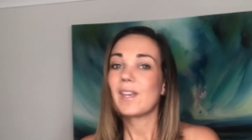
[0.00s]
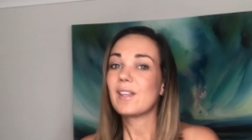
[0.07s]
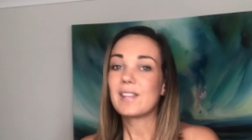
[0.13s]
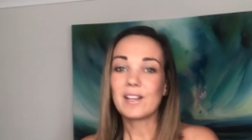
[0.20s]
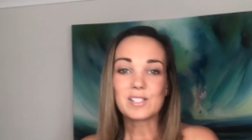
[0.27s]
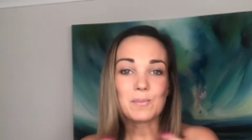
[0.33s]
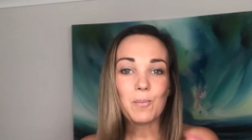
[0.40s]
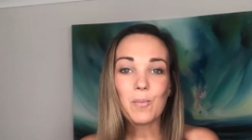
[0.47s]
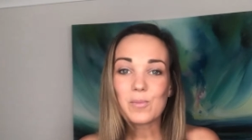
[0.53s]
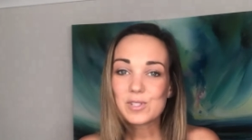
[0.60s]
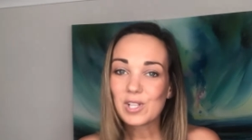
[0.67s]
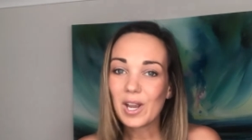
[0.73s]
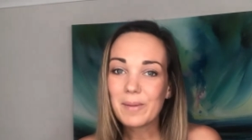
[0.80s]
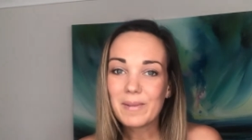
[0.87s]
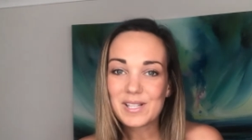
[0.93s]
there's
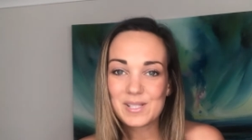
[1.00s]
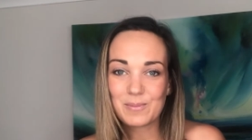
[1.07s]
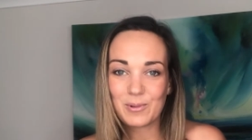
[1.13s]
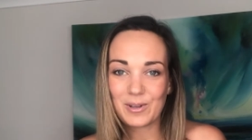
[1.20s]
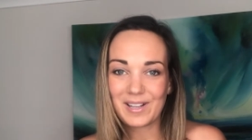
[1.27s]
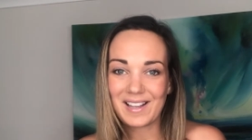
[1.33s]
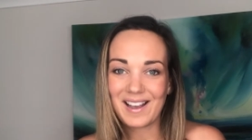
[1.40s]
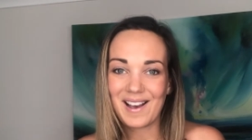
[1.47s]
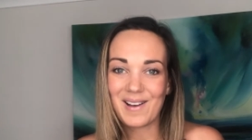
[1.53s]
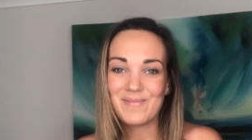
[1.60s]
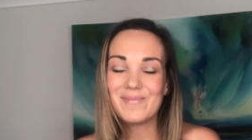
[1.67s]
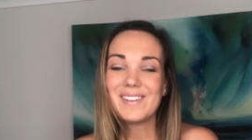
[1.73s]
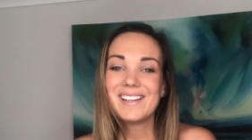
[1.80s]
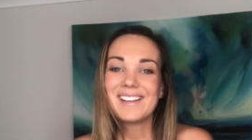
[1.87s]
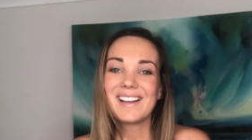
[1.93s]
so much more to
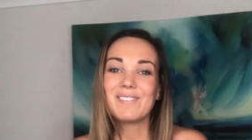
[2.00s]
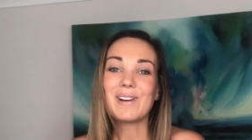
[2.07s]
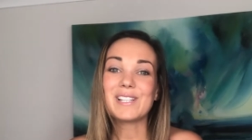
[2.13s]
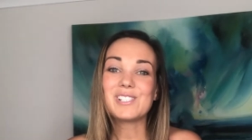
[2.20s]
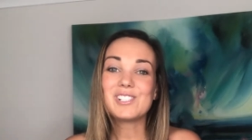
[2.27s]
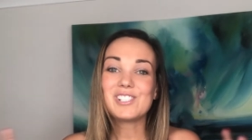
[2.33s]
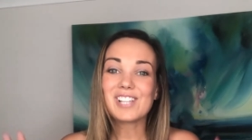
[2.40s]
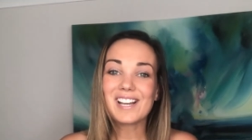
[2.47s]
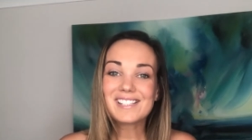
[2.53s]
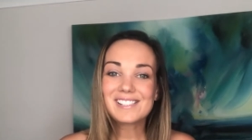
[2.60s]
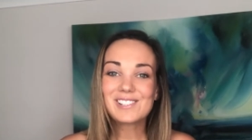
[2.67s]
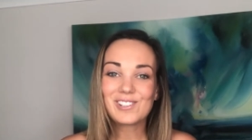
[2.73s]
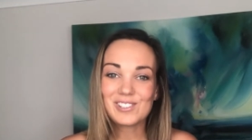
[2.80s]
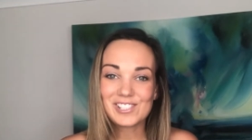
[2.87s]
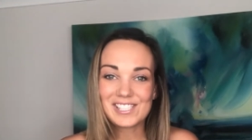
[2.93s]
come. We're
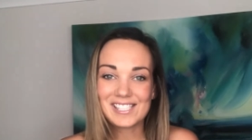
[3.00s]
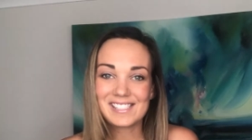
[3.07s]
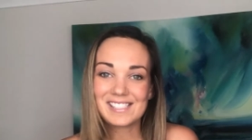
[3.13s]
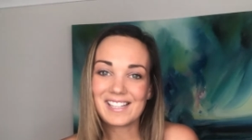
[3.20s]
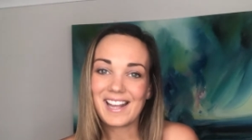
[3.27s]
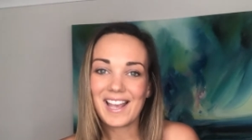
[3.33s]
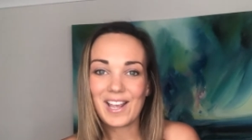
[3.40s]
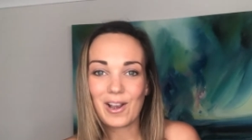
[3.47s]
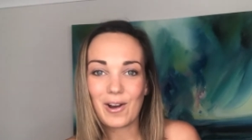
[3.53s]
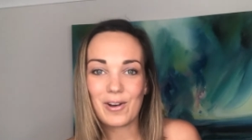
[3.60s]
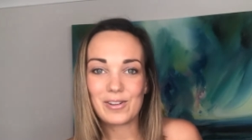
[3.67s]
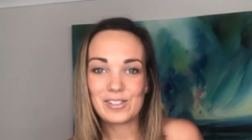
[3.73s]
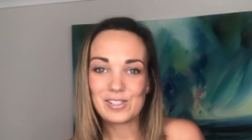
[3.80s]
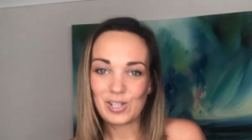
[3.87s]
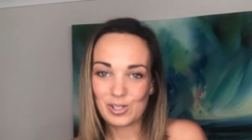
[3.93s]
just launching today
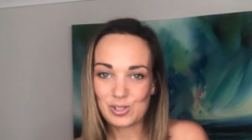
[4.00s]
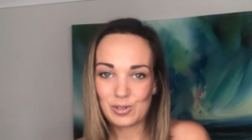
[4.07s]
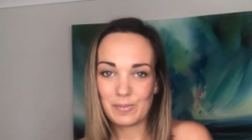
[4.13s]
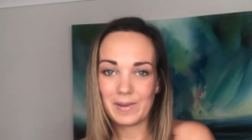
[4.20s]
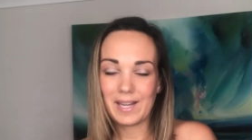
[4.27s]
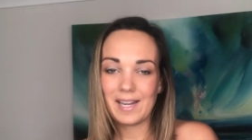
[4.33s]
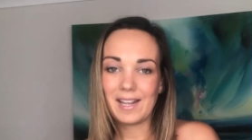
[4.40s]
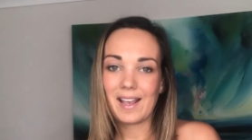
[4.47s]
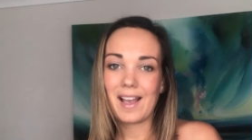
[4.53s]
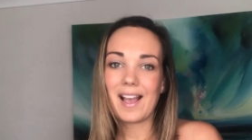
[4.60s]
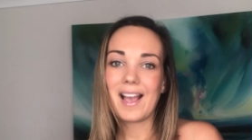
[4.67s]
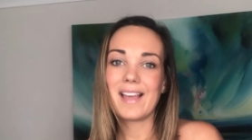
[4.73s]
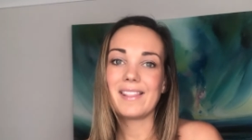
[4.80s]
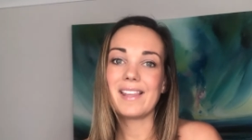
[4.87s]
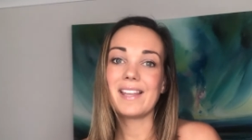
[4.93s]
on social media.
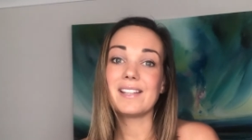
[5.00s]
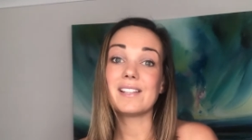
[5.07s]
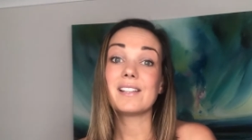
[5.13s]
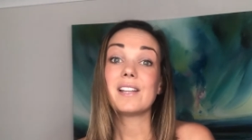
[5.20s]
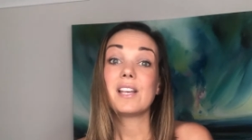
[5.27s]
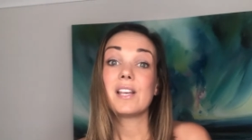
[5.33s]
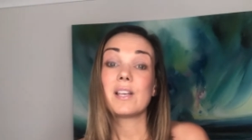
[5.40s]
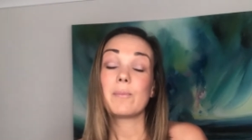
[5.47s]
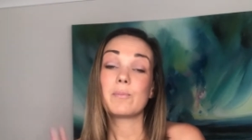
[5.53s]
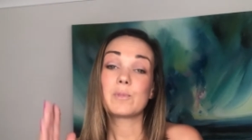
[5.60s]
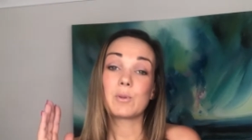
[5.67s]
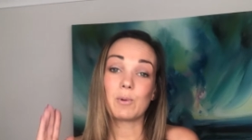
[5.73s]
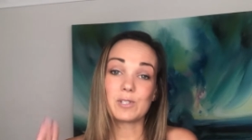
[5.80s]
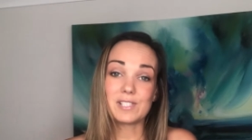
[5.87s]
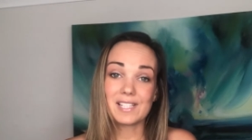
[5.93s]
And then
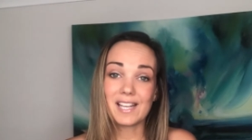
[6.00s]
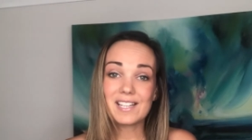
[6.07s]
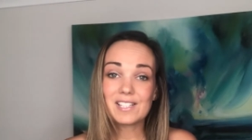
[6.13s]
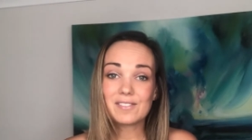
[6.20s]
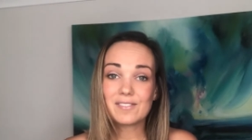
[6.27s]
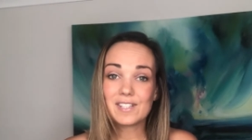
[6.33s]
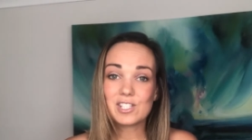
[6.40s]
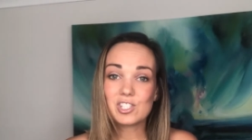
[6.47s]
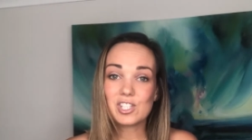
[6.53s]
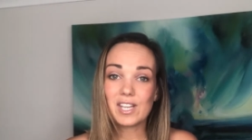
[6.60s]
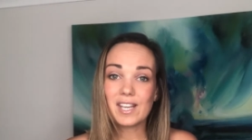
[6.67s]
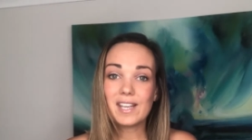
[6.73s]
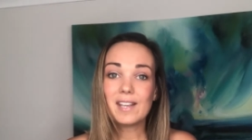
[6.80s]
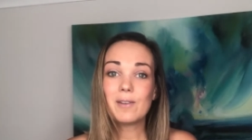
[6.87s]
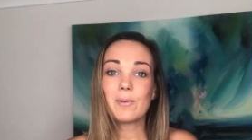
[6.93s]
towards the end of this
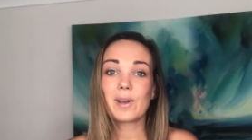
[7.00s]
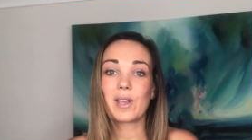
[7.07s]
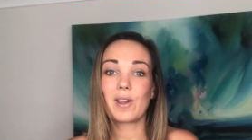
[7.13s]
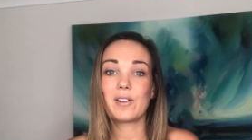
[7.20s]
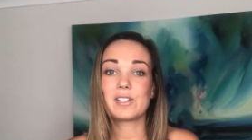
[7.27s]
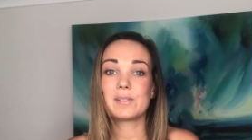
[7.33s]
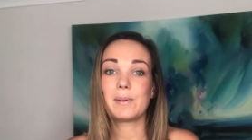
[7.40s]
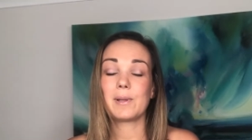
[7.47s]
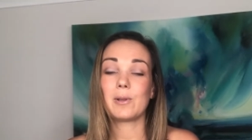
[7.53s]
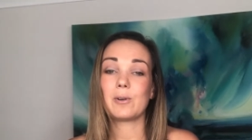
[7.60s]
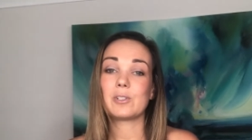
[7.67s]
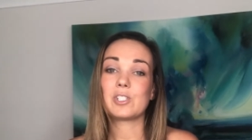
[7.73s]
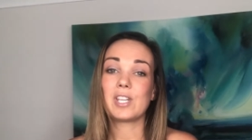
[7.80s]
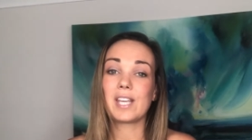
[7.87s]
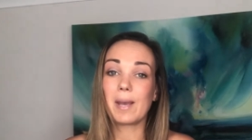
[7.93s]
year, we're going to be
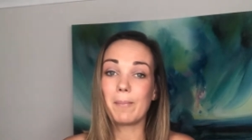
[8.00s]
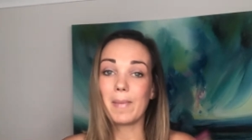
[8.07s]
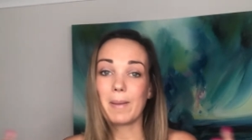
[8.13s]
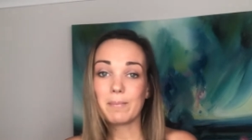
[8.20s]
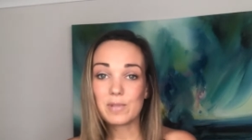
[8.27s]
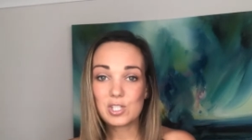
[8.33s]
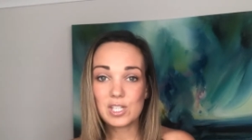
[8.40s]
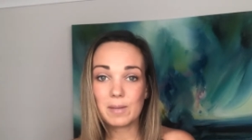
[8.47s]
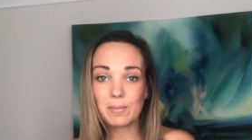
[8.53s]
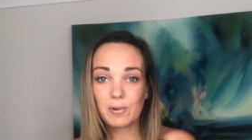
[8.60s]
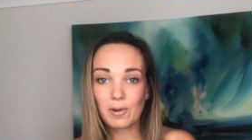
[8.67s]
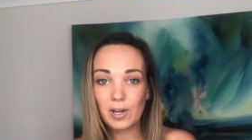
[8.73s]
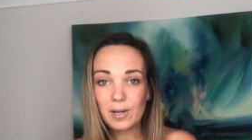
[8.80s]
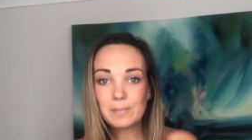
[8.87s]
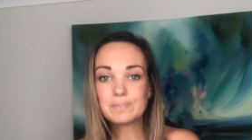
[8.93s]
launching a membership
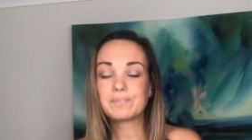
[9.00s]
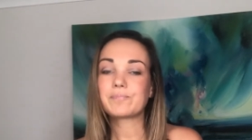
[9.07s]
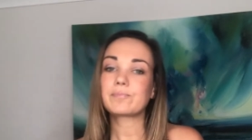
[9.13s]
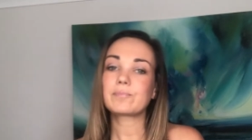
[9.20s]
group,